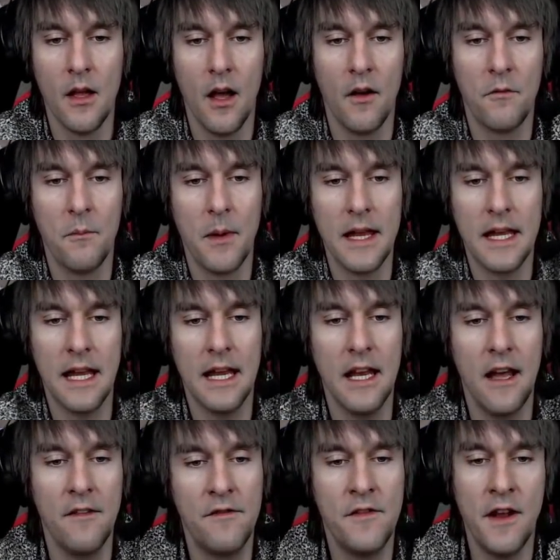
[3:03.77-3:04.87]
of making
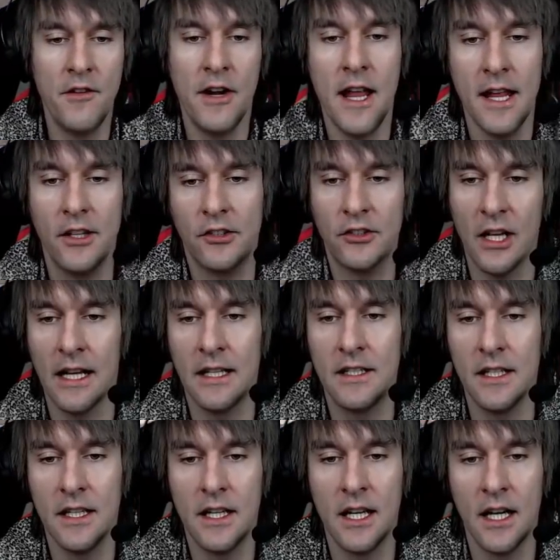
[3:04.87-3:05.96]
a very
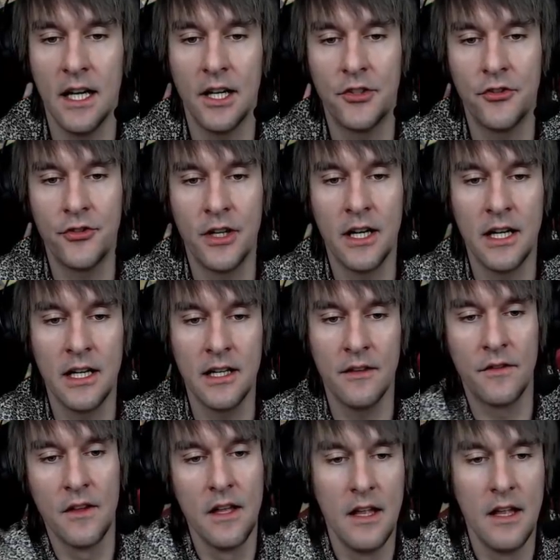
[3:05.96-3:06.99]
exciting car to drive.